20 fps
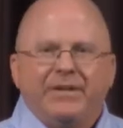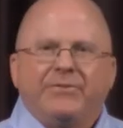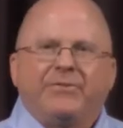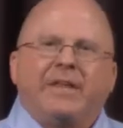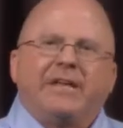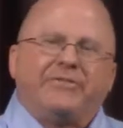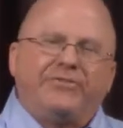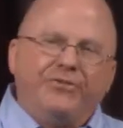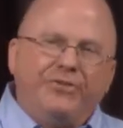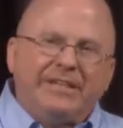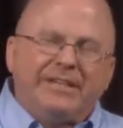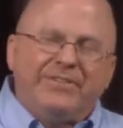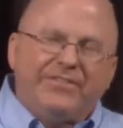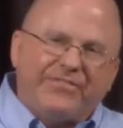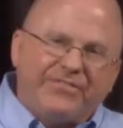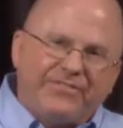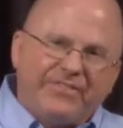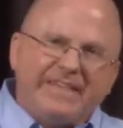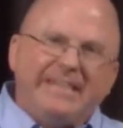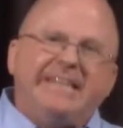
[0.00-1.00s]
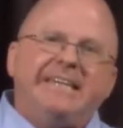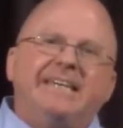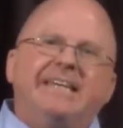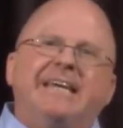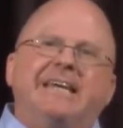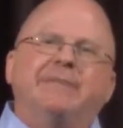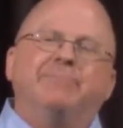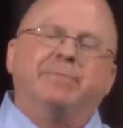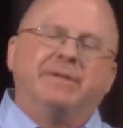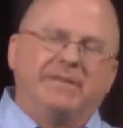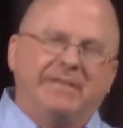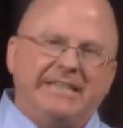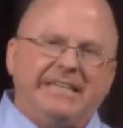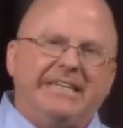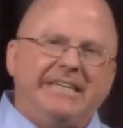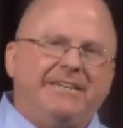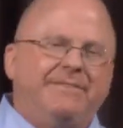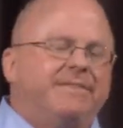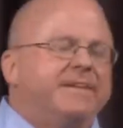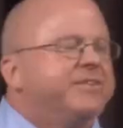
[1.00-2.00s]
so that you can see and
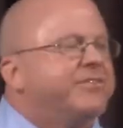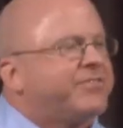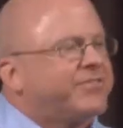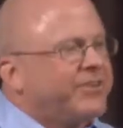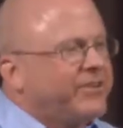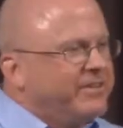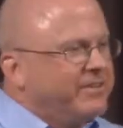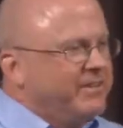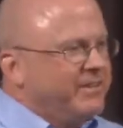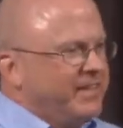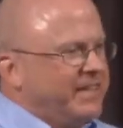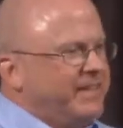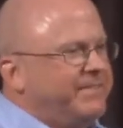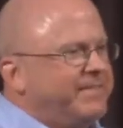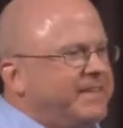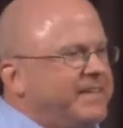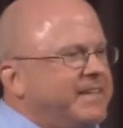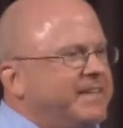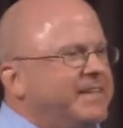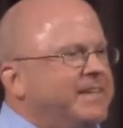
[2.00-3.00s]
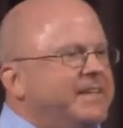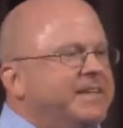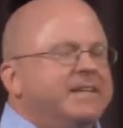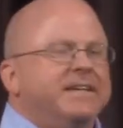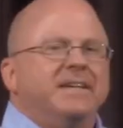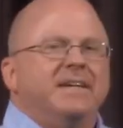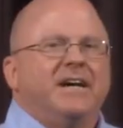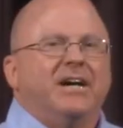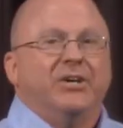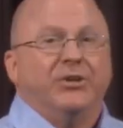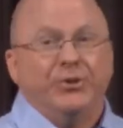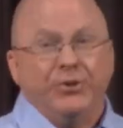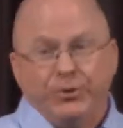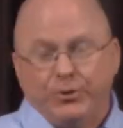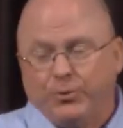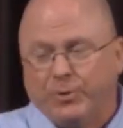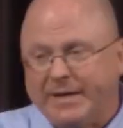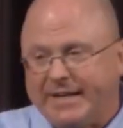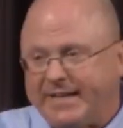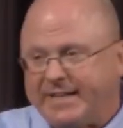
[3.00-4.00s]
believe and start living a
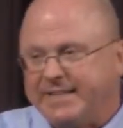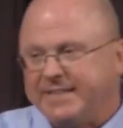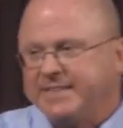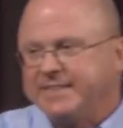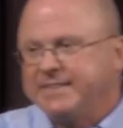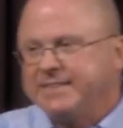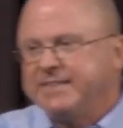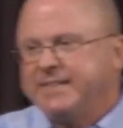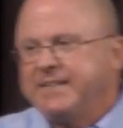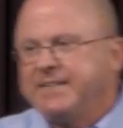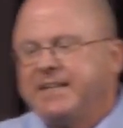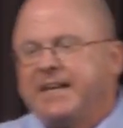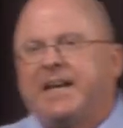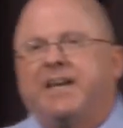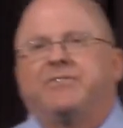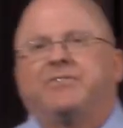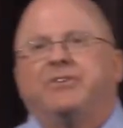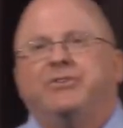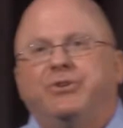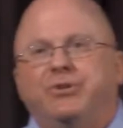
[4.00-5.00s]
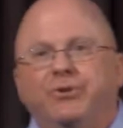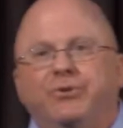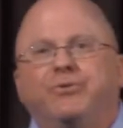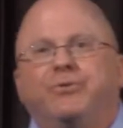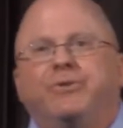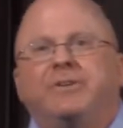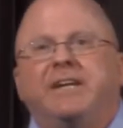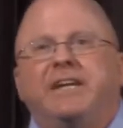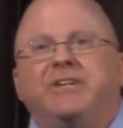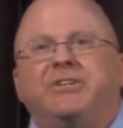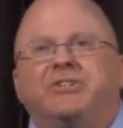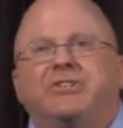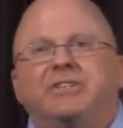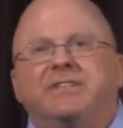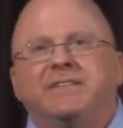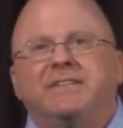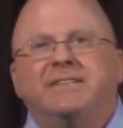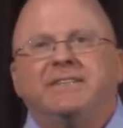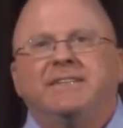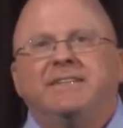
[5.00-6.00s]
new way as a new
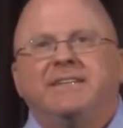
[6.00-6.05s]
creation.